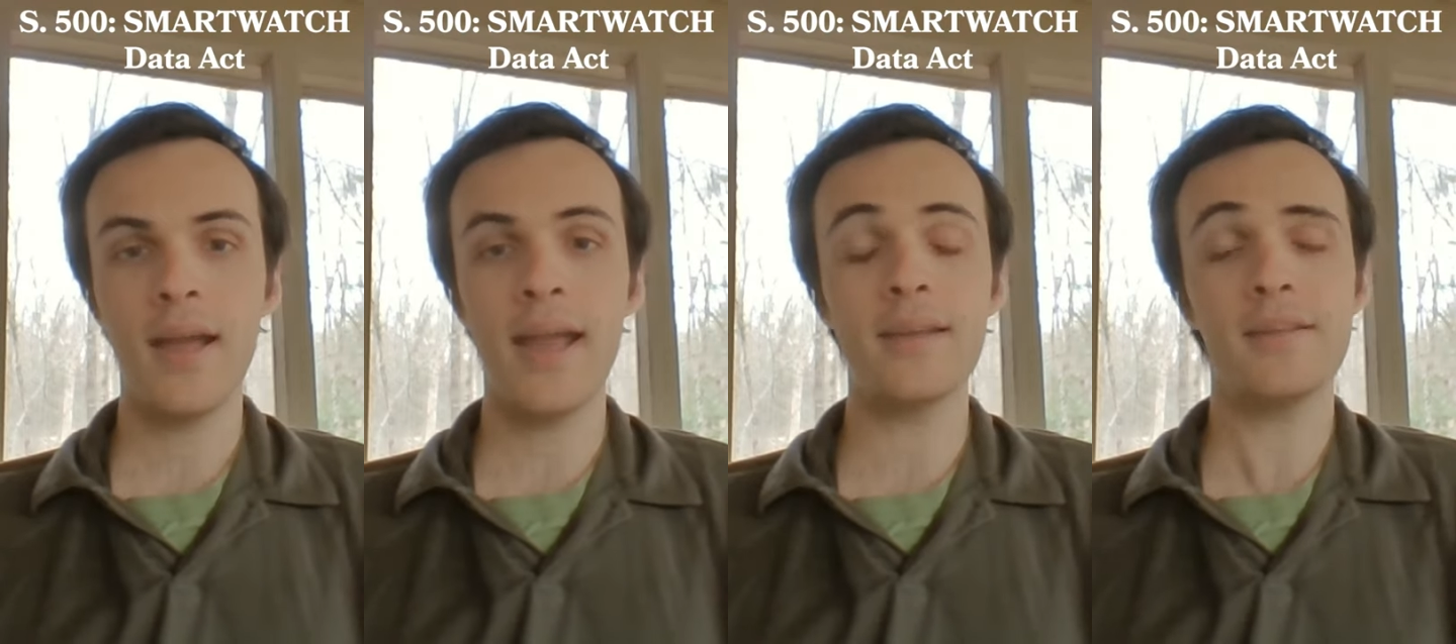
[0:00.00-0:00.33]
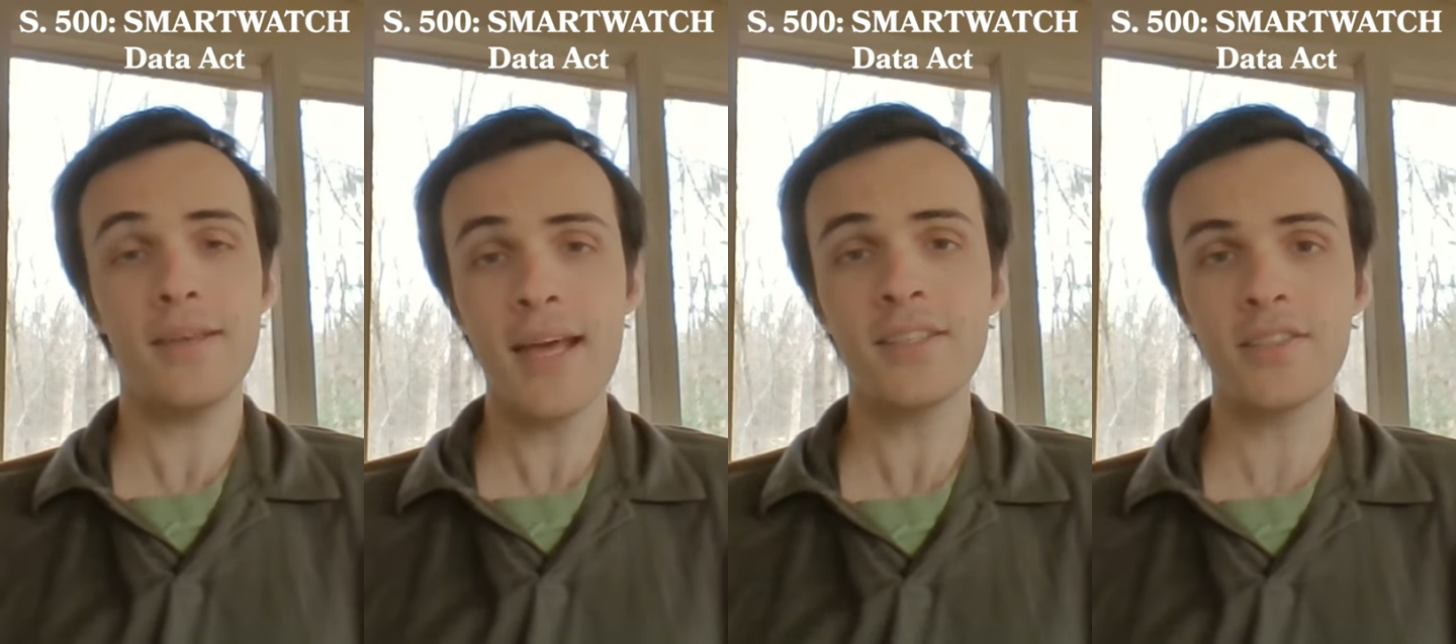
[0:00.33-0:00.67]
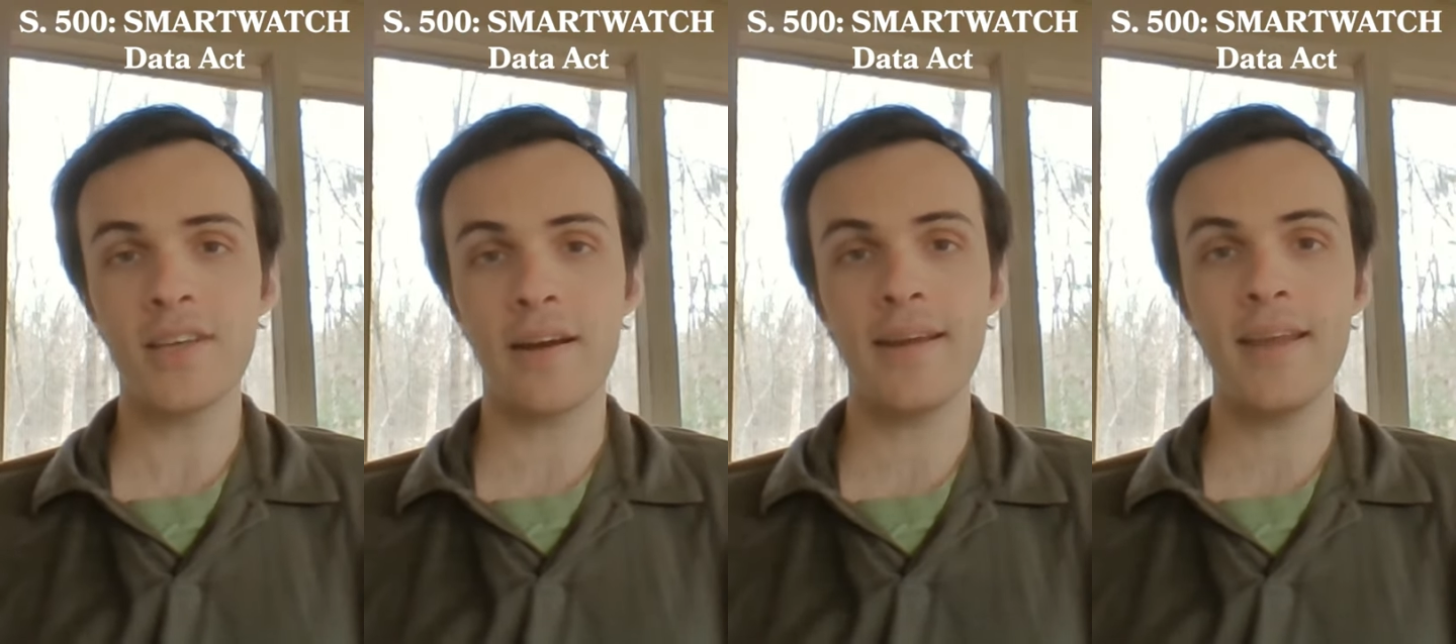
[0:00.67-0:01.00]
and
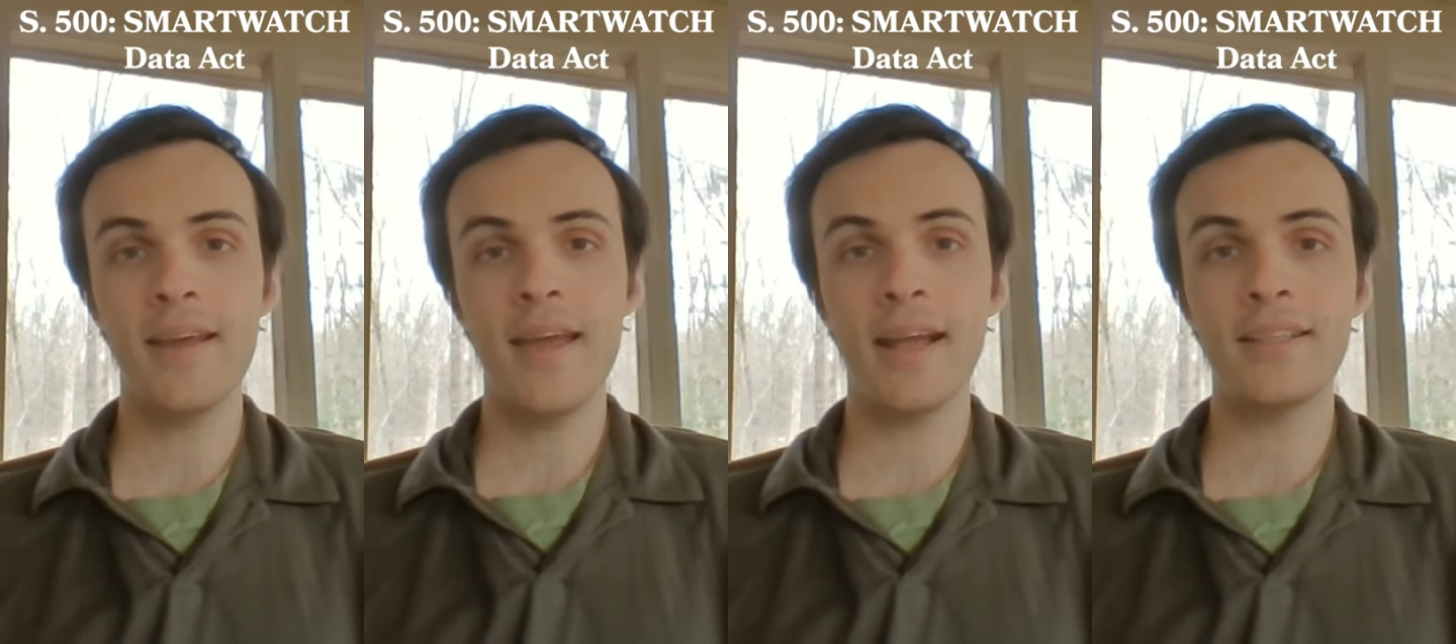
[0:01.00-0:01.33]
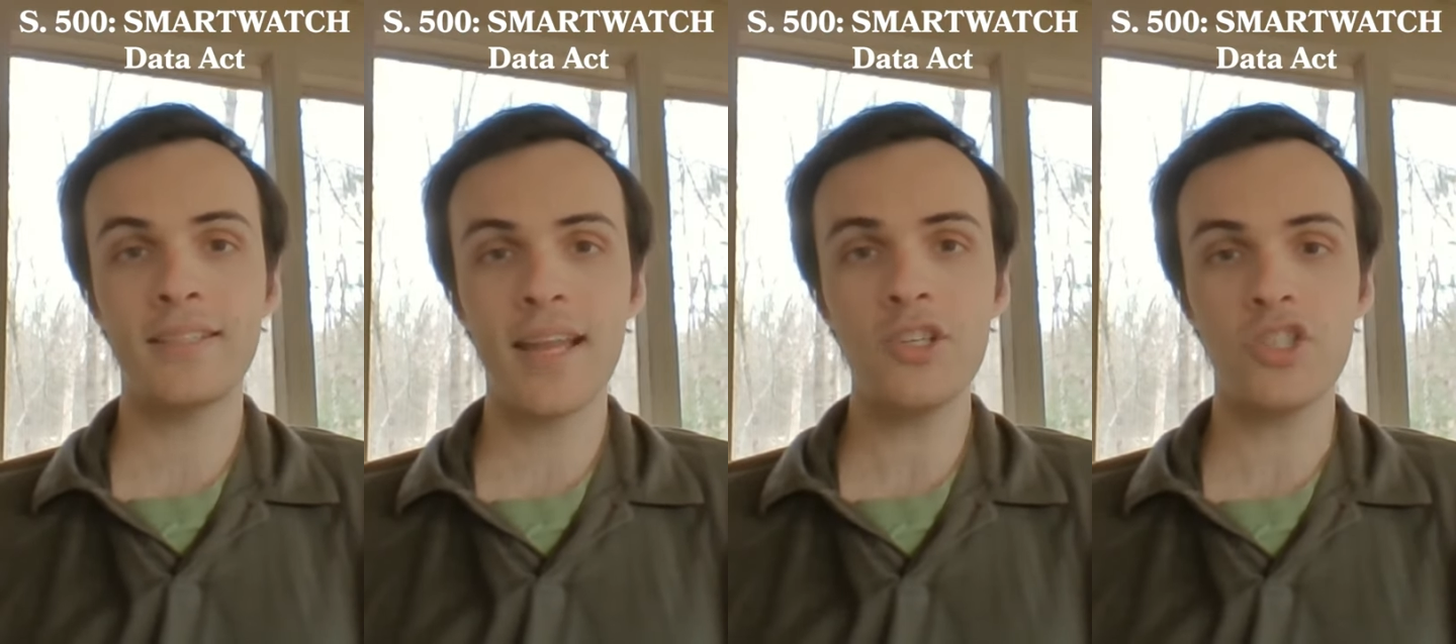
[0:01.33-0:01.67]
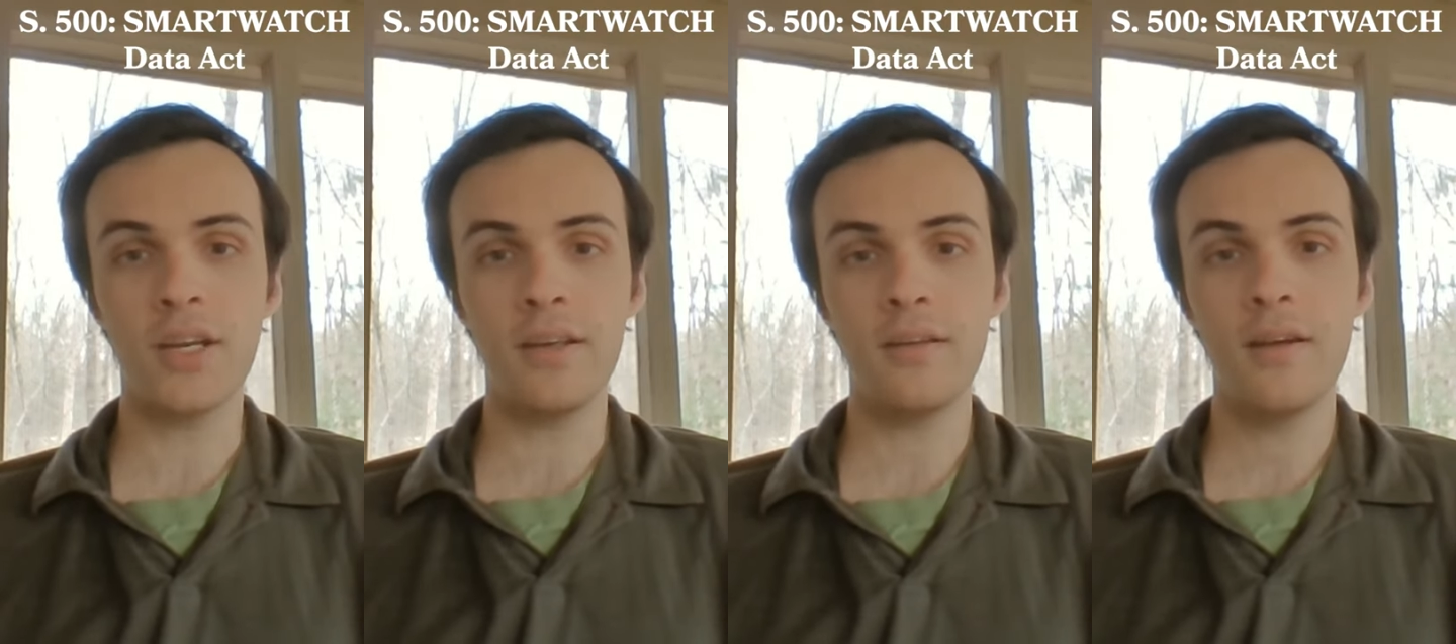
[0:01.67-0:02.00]
necessary
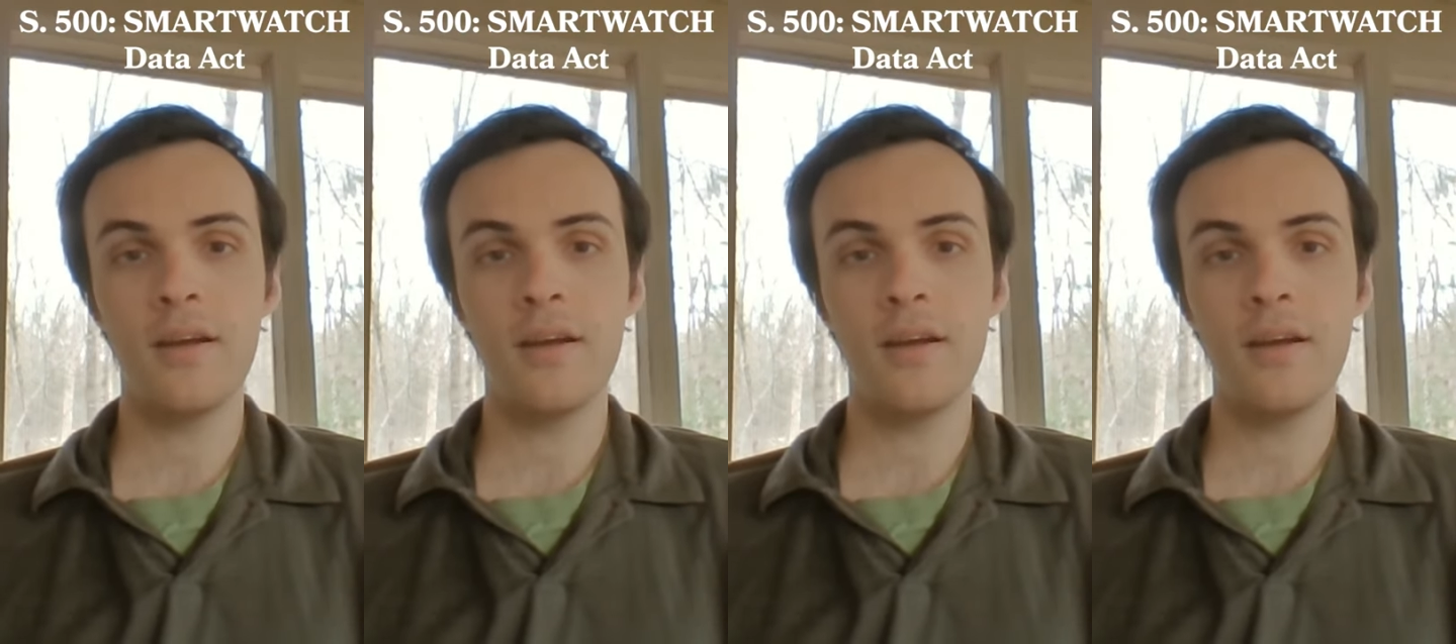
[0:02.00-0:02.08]
extension